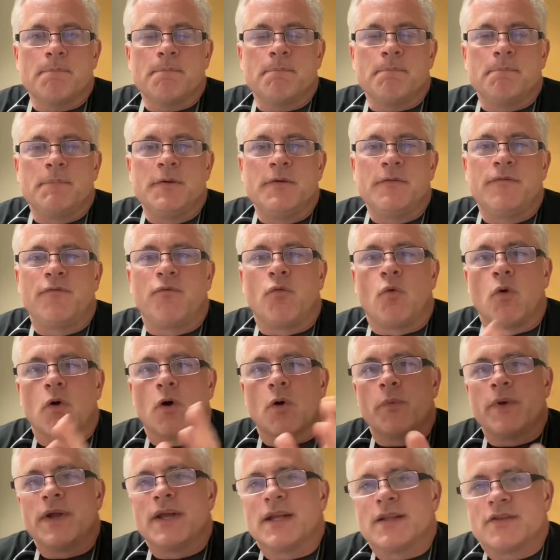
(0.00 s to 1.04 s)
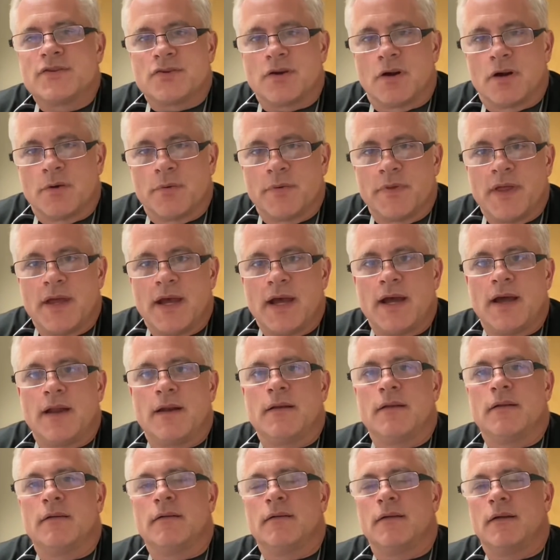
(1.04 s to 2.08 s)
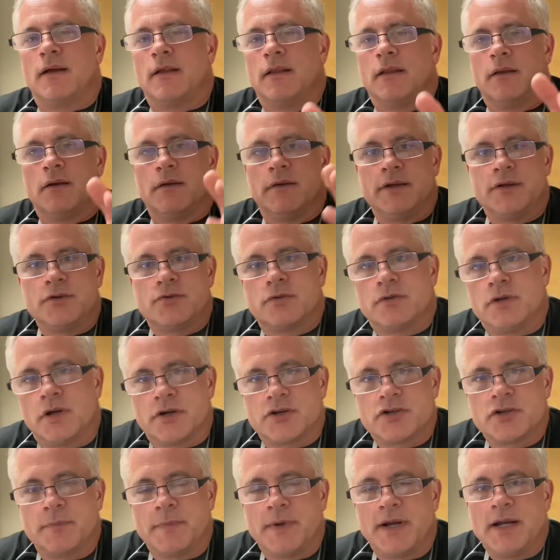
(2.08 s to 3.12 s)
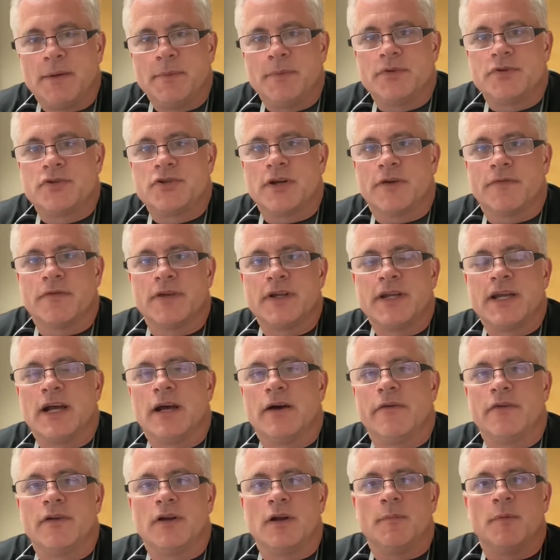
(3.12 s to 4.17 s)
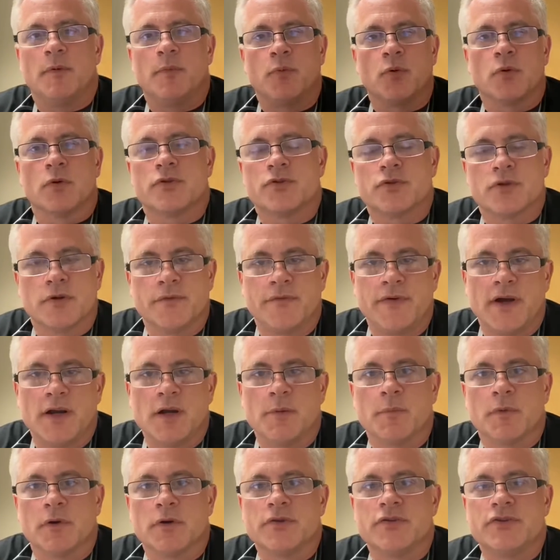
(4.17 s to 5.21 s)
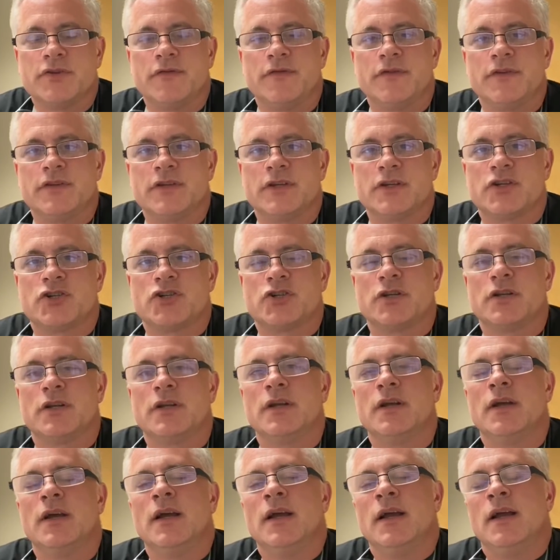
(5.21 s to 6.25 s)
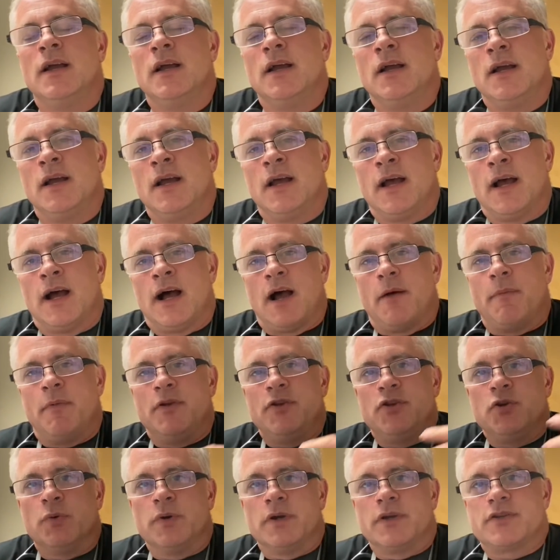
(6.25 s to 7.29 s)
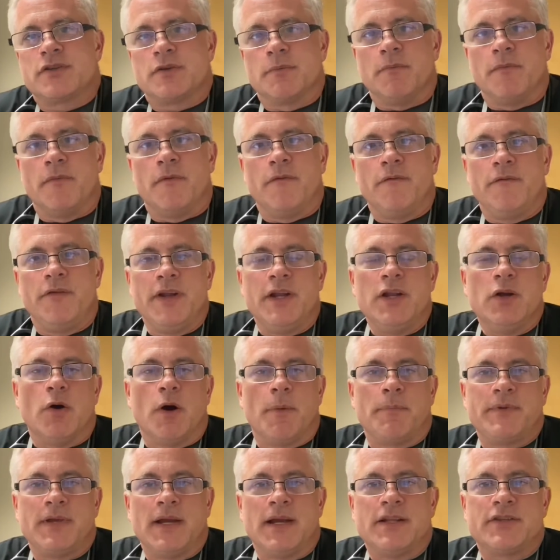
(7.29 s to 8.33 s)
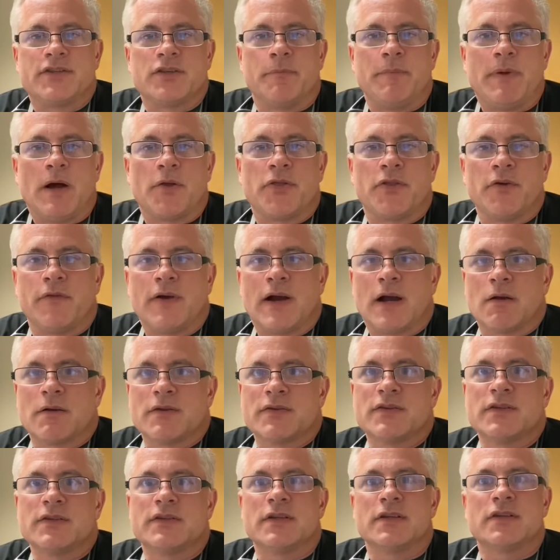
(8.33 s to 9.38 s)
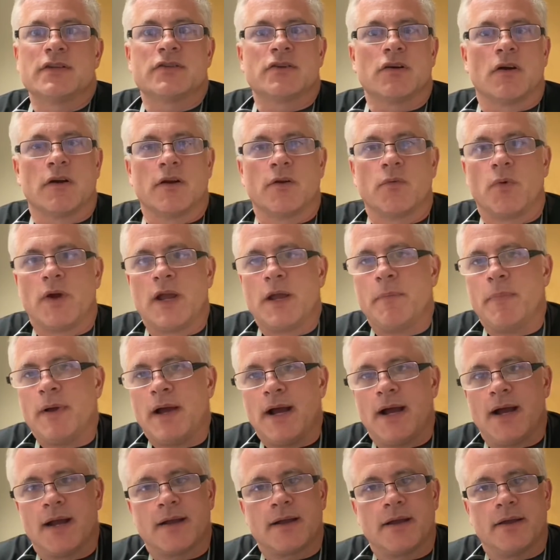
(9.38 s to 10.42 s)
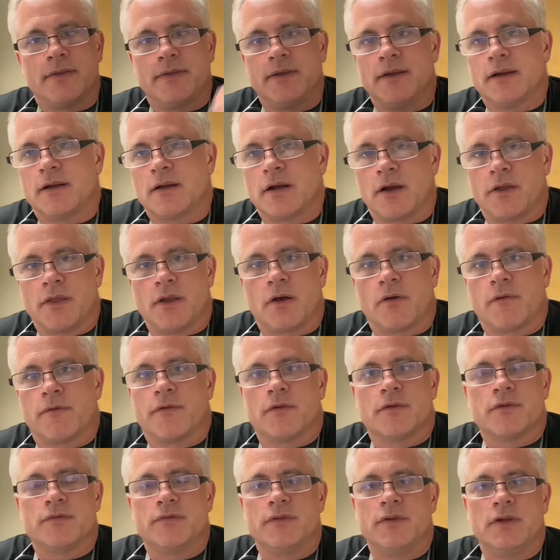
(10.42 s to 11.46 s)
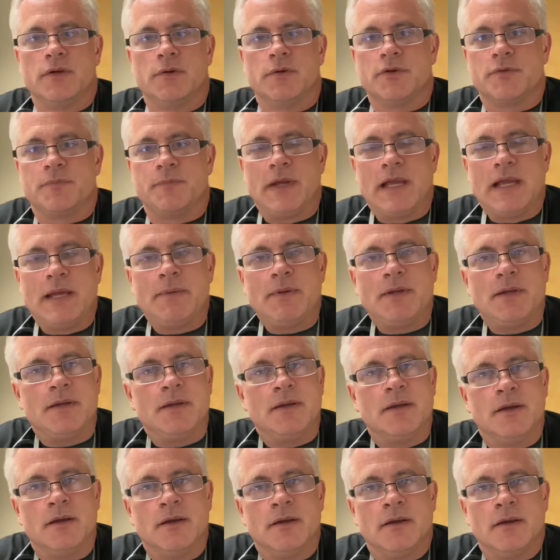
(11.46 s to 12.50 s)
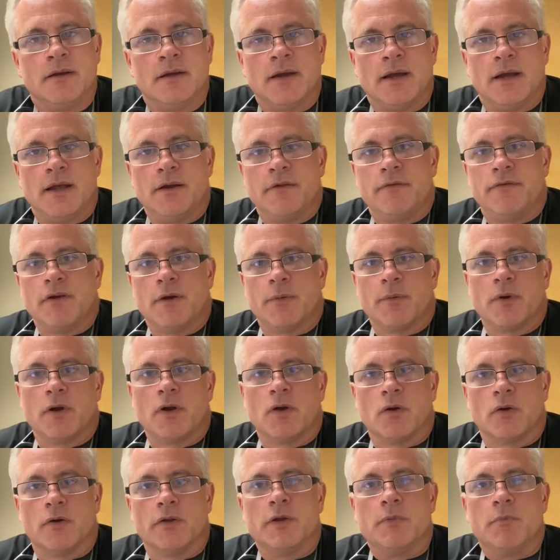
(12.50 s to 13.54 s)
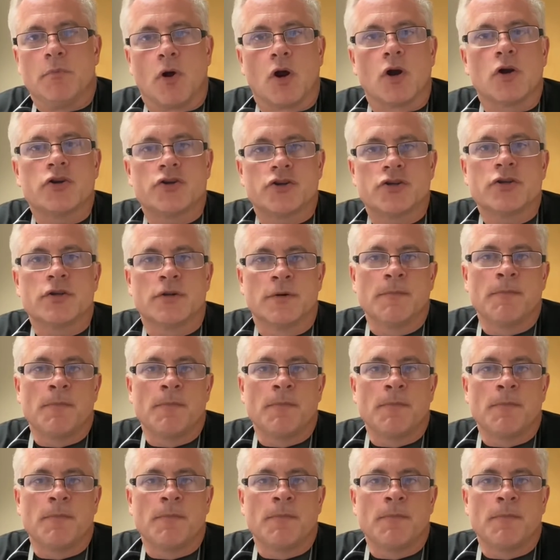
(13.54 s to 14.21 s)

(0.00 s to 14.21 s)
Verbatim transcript: before we get started with that, a little introduction. My name is Jeffrey Galvin. I'm a board certified emergency physician. I've been doing some video updates about the virus since it started way back. I think our first video was maybe end of February, early March.